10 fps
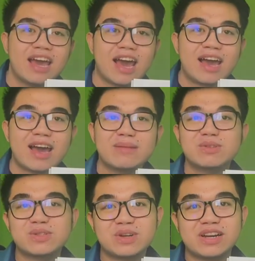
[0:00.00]

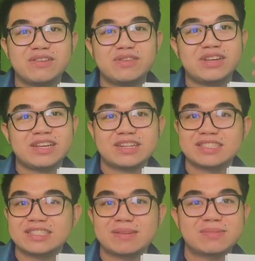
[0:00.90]
I'm so sorry if you hear
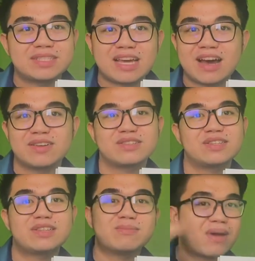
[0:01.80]
some
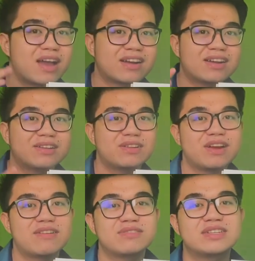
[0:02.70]
sounds in the background
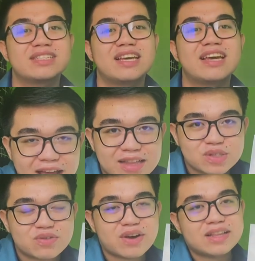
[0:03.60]
or everything. And
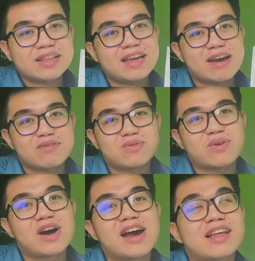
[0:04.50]
to finally have
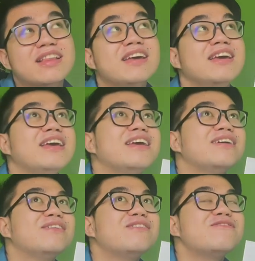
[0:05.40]
one
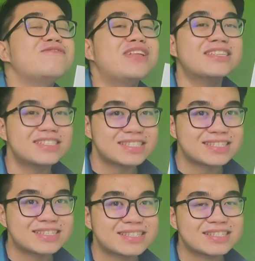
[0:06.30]

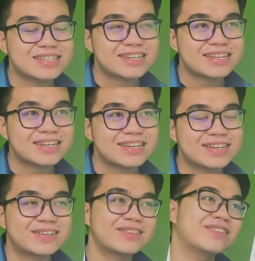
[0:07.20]
feels
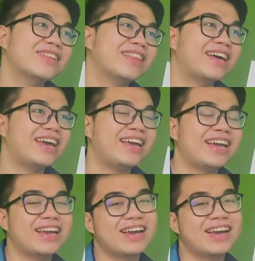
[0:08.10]
like